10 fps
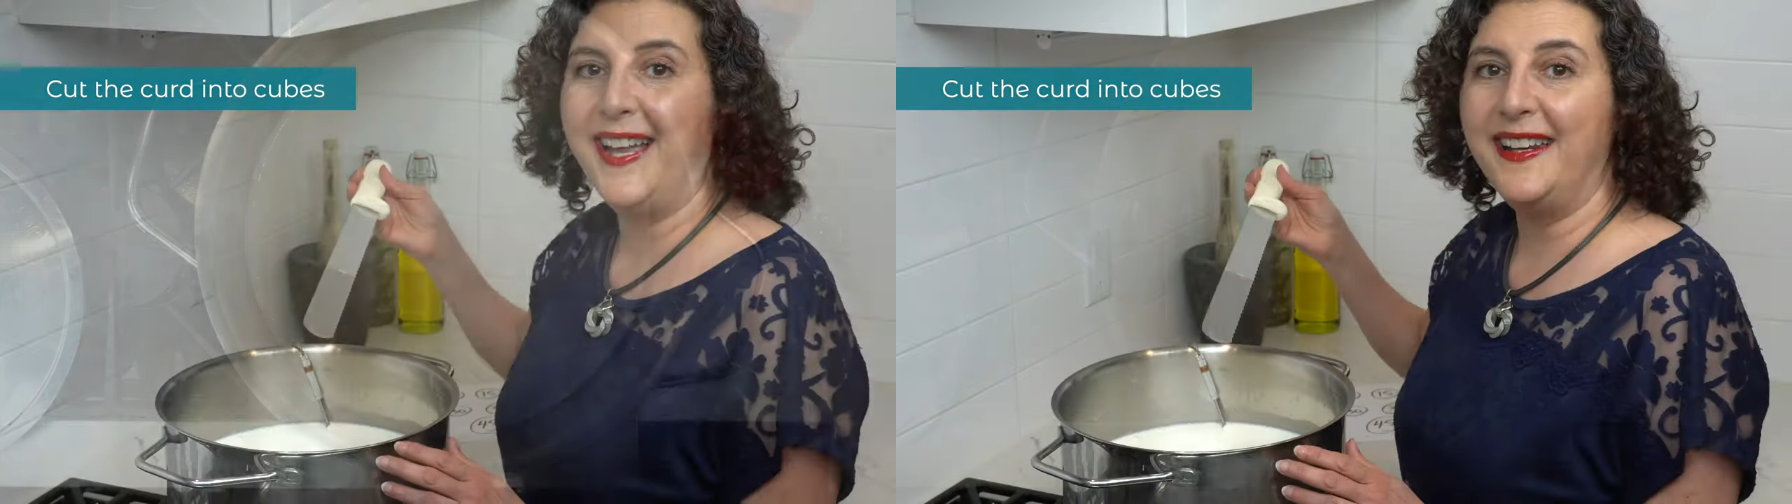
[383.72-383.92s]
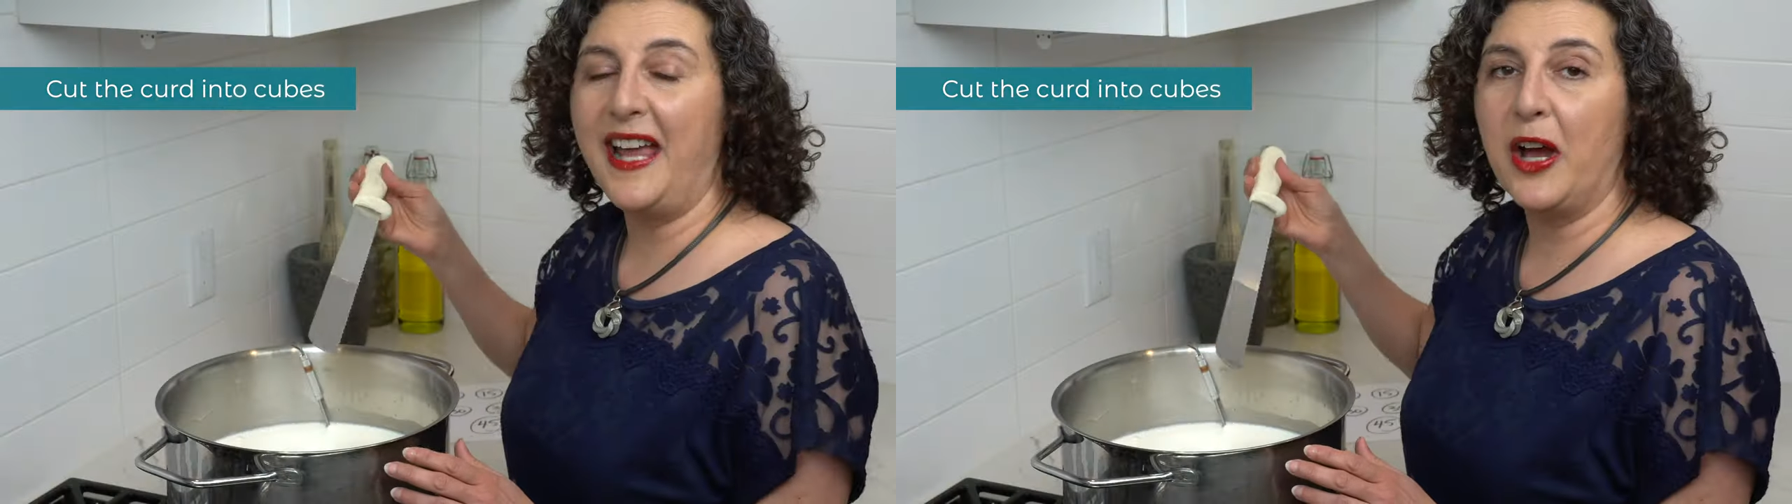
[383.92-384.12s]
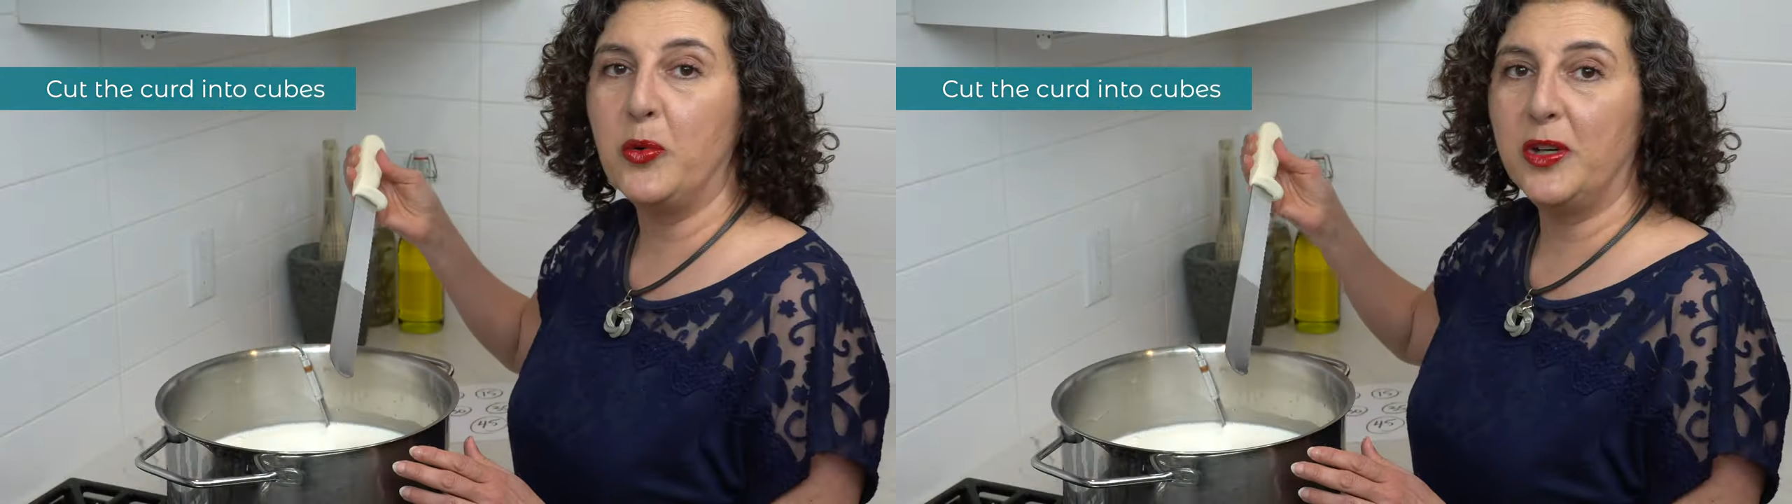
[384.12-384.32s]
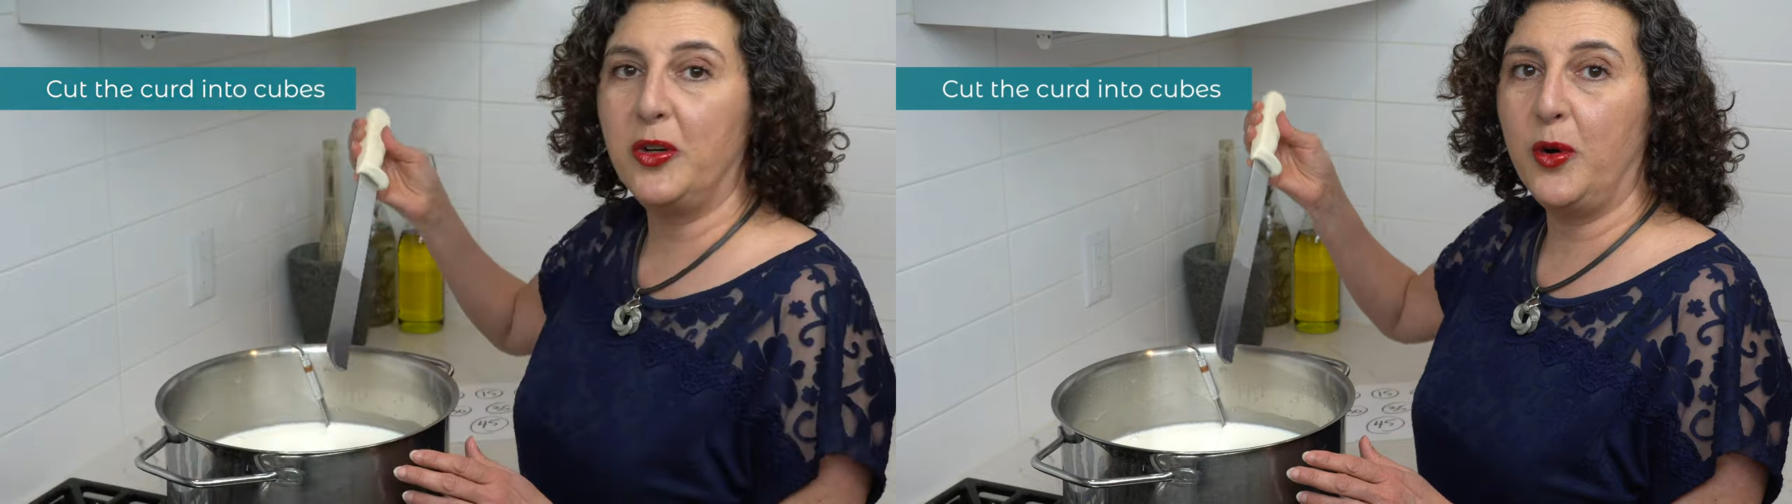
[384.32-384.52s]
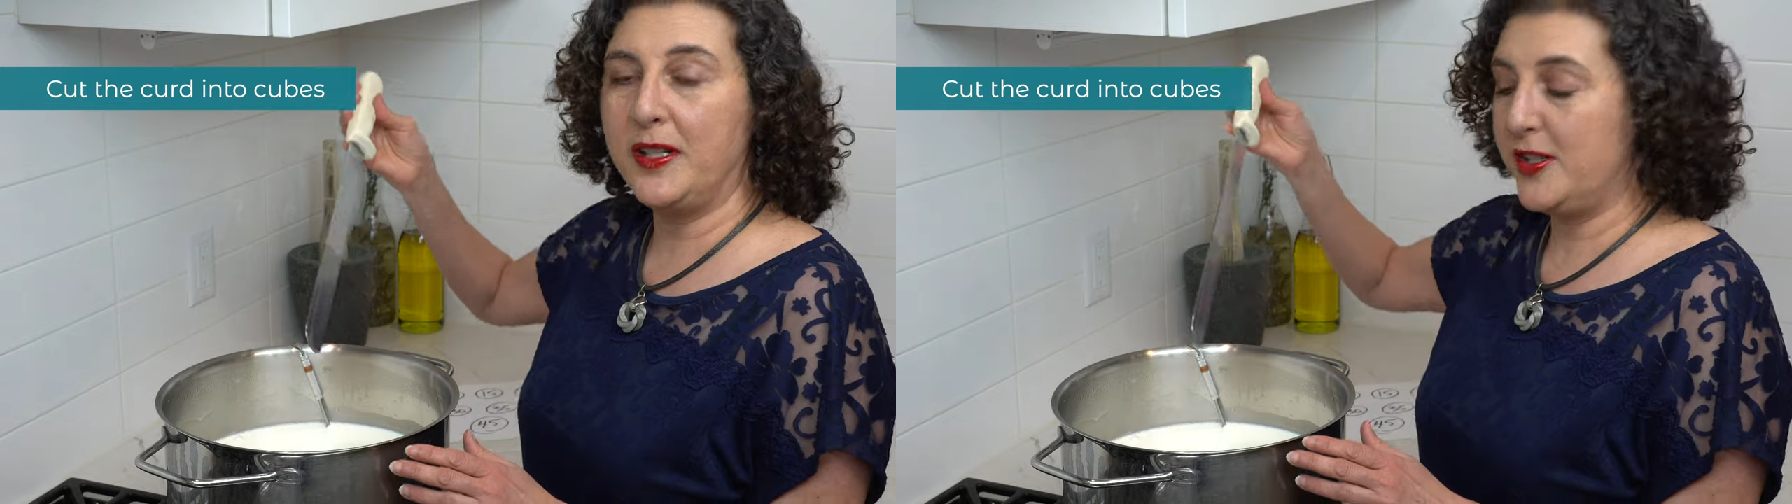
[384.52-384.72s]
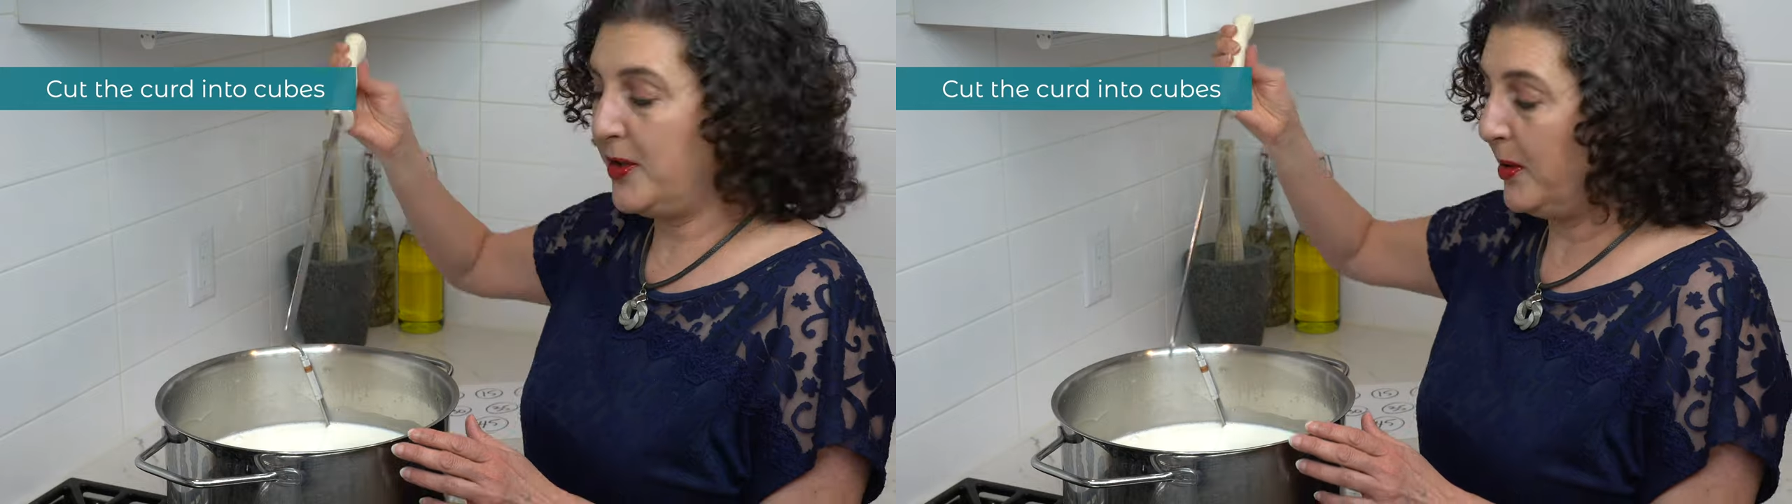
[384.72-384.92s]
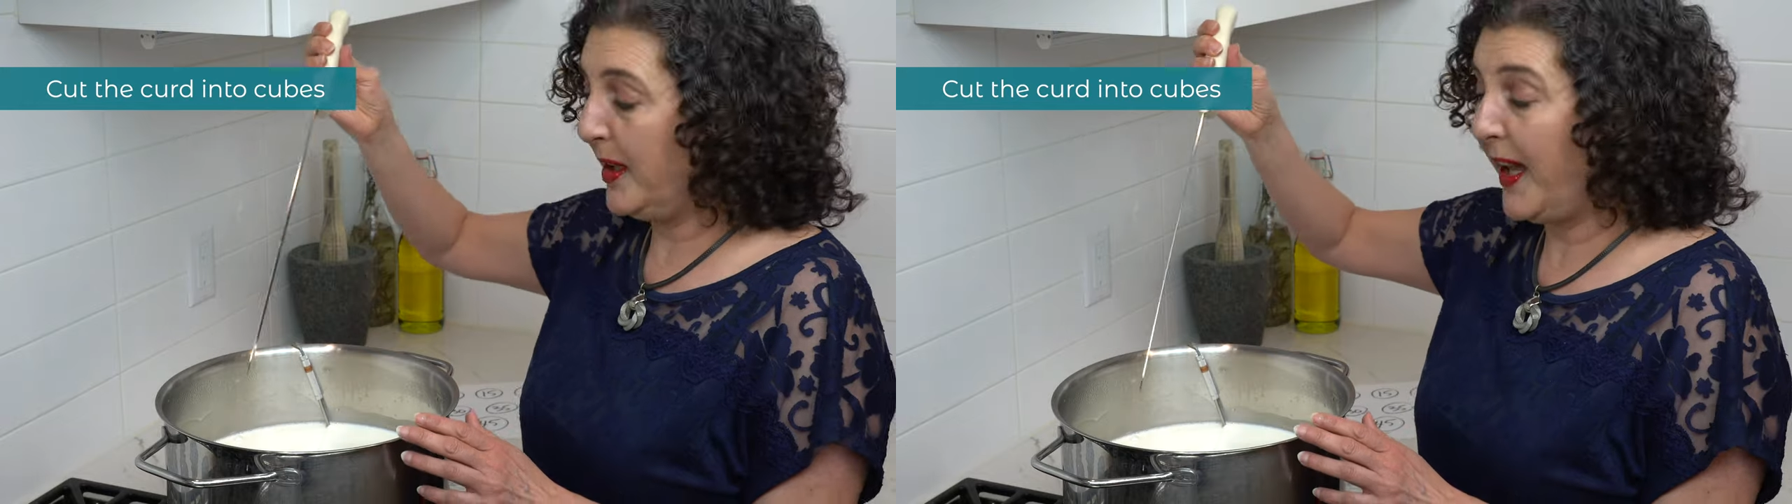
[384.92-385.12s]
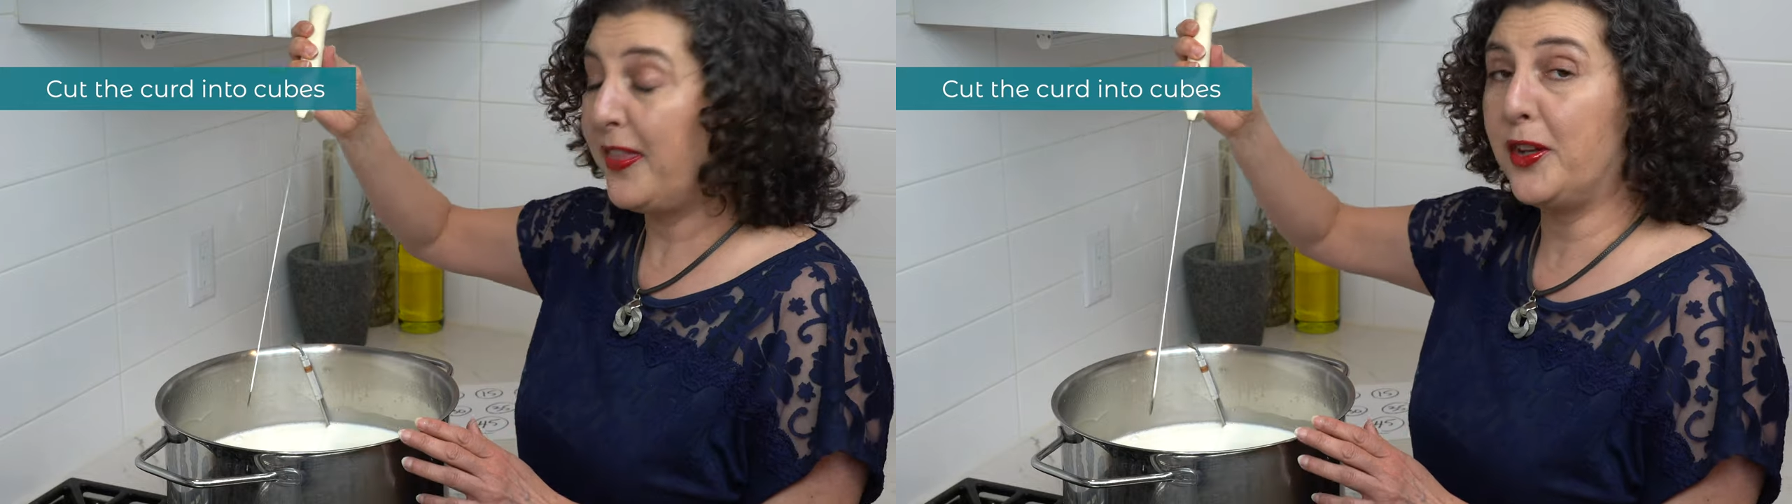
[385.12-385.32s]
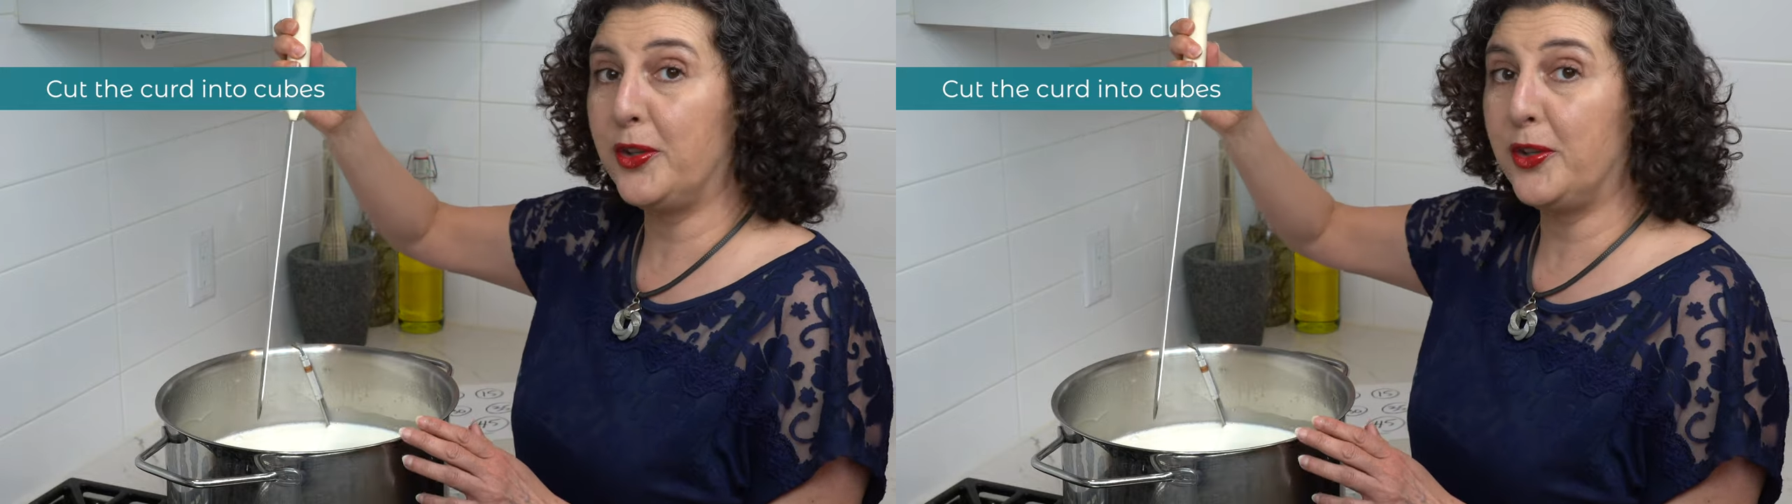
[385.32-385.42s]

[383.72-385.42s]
And now we're going to cut the